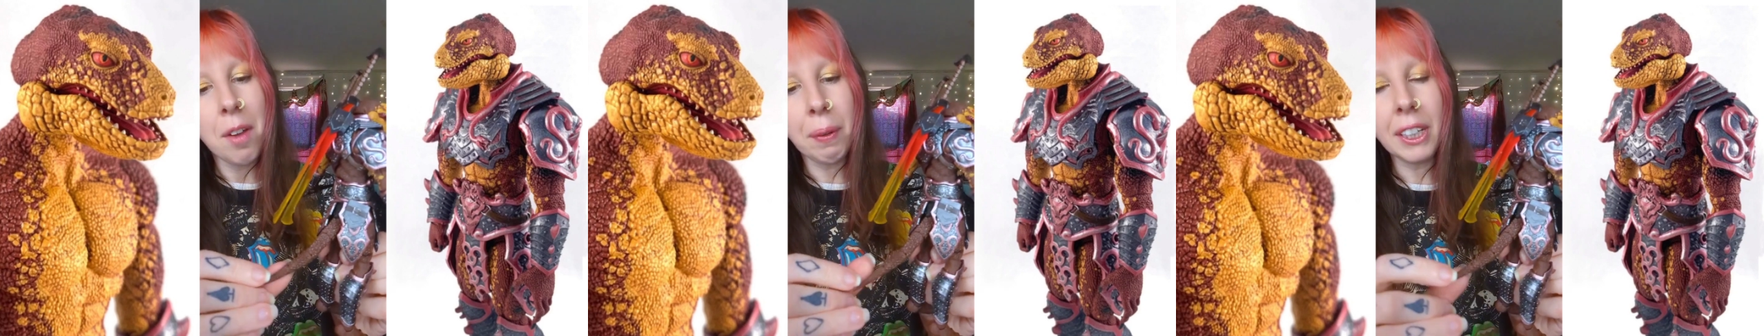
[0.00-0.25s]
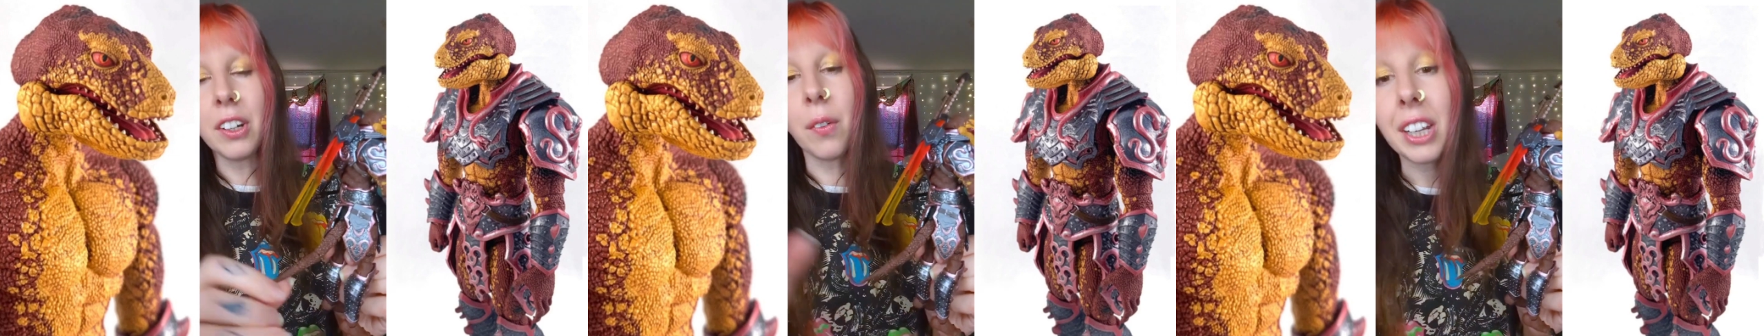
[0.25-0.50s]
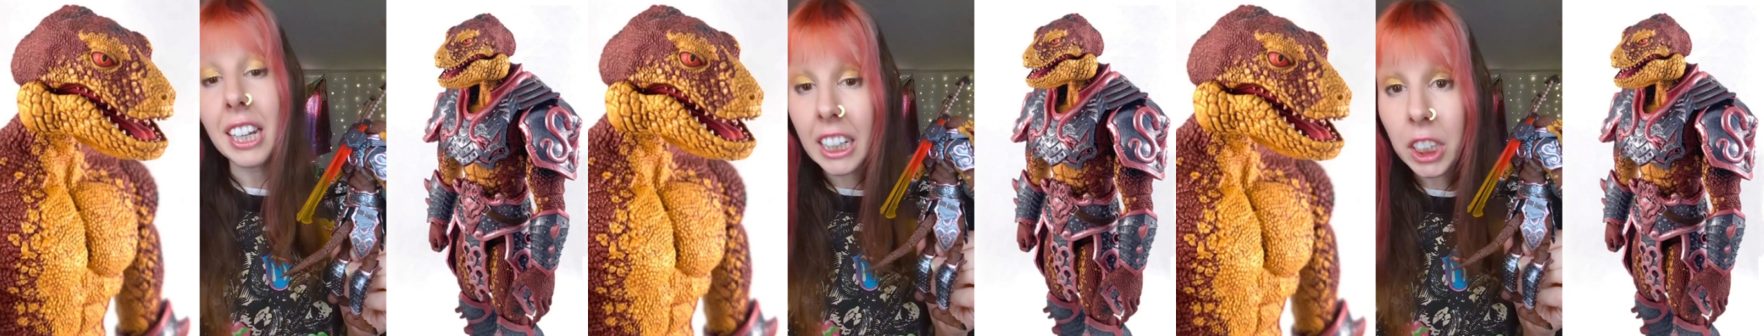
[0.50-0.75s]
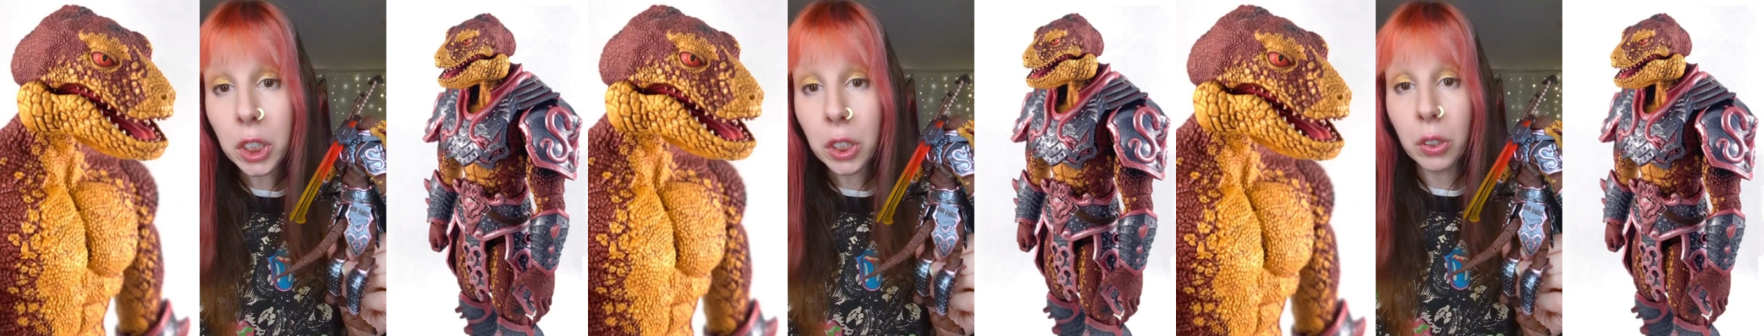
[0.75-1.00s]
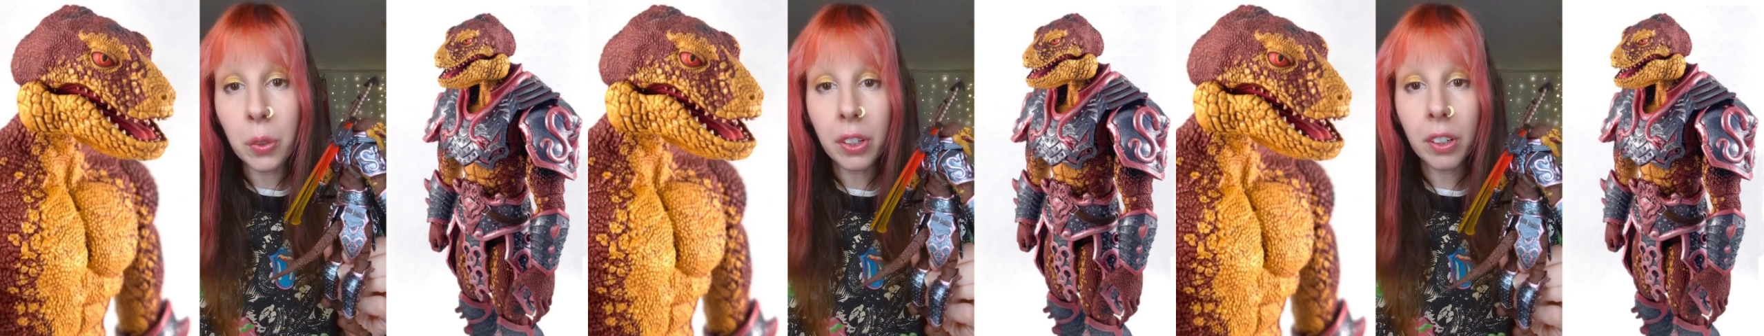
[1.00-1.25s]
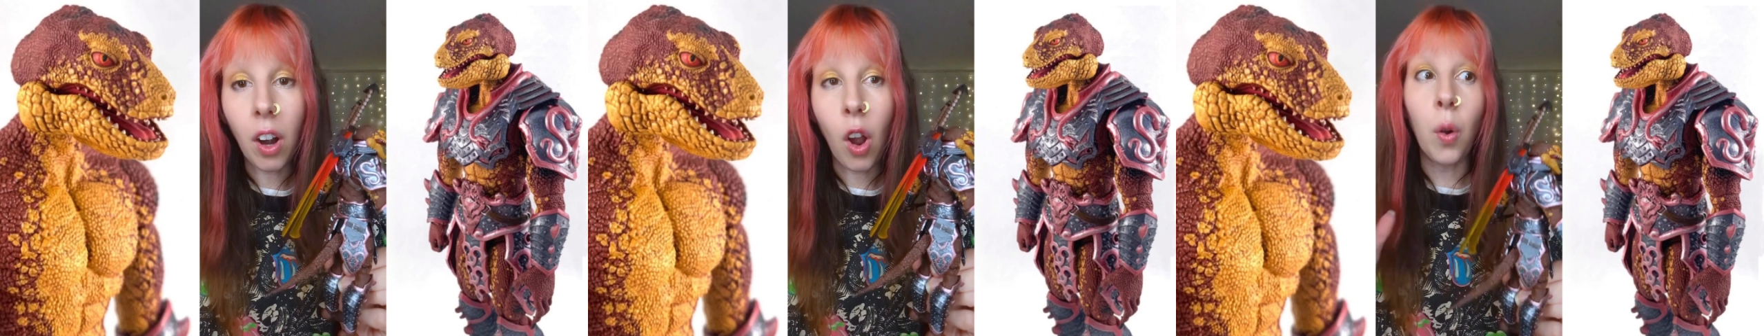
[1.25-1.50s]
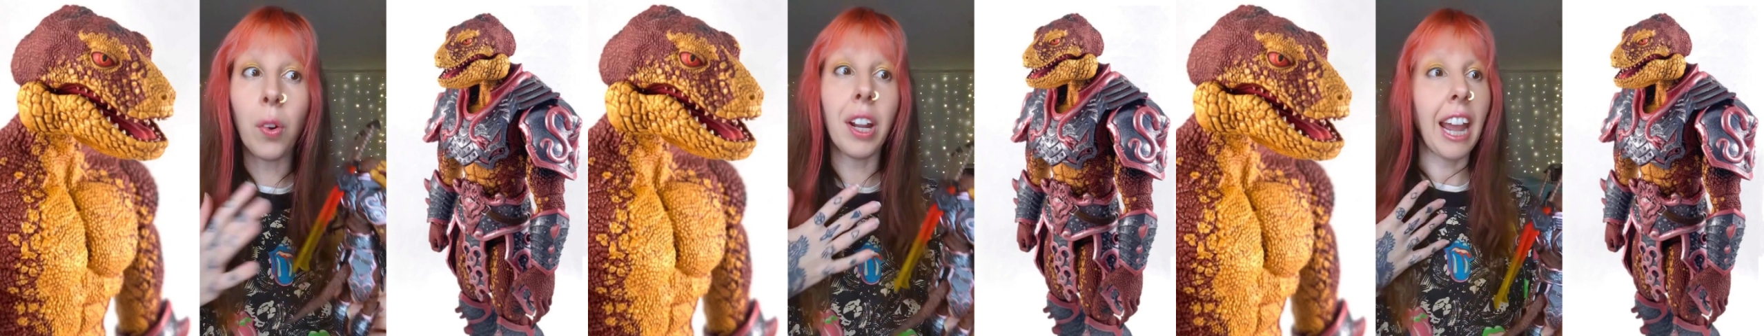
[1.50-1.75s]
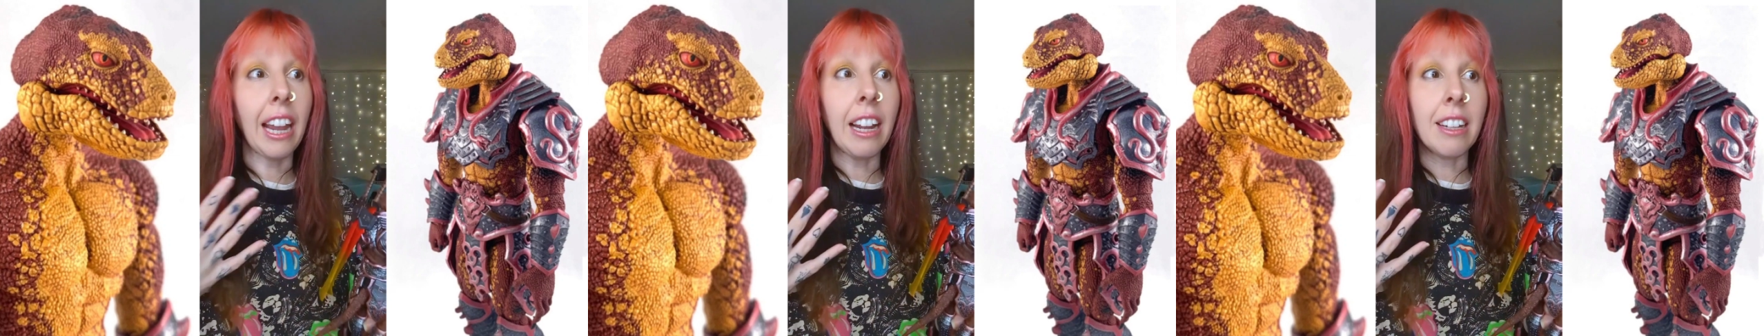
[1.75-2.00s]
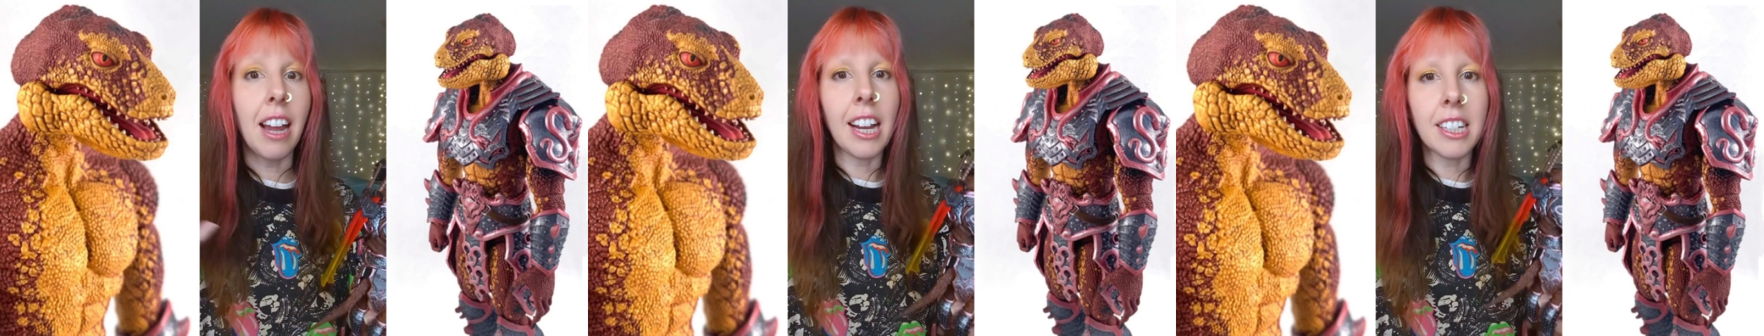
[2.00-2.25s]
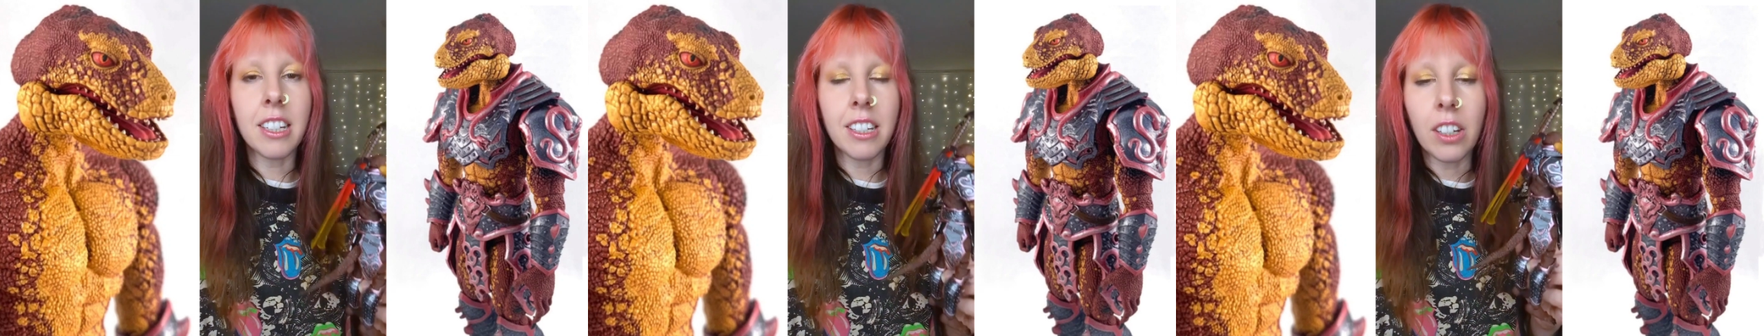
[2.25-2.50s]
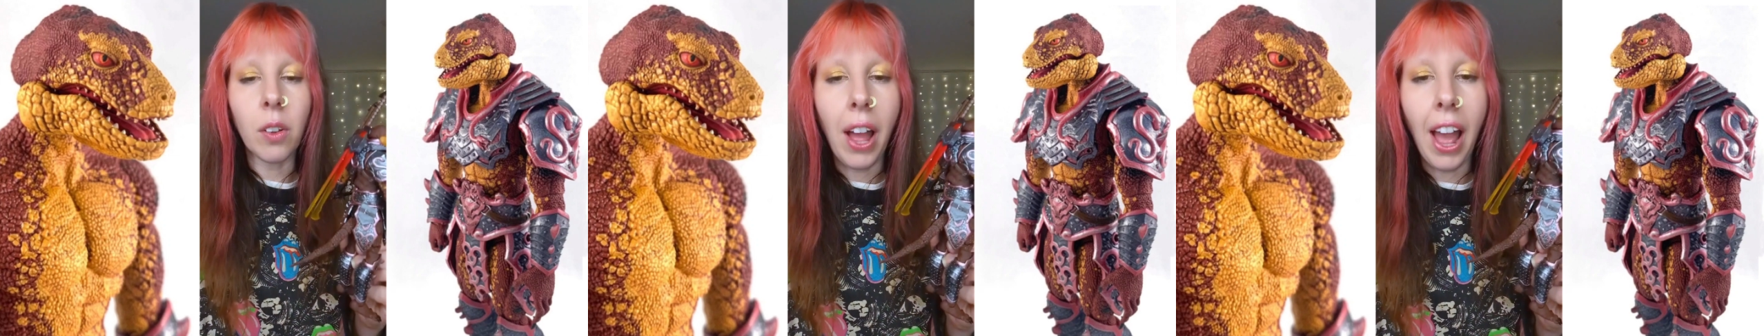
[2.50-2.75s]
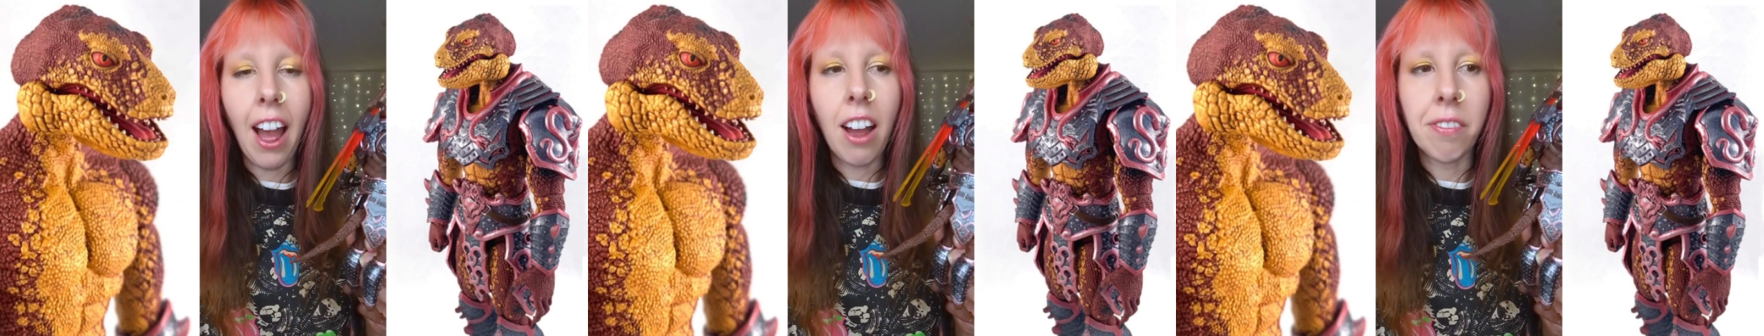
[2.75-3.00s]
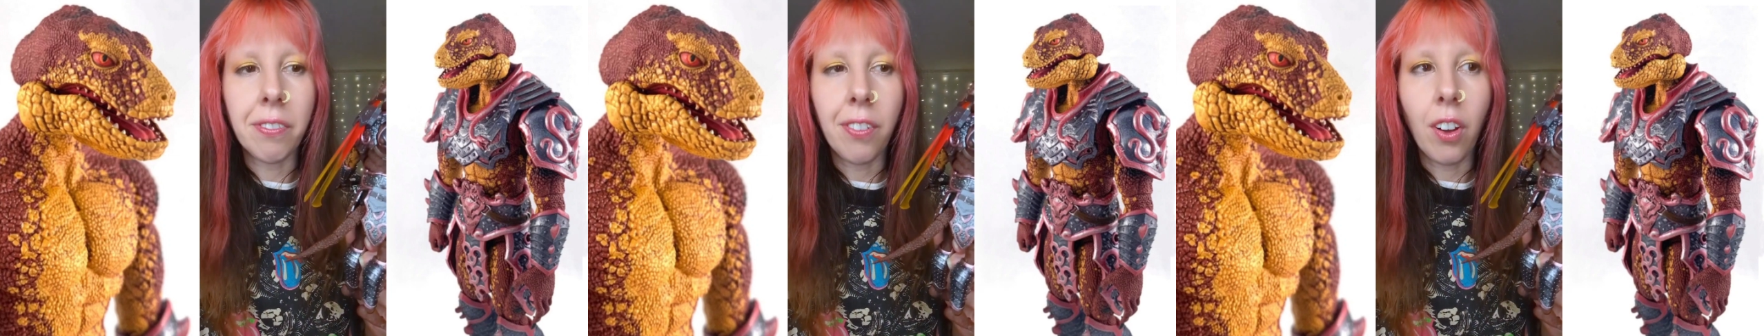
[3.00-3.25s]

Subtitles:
But, you know, each to their own. And I still have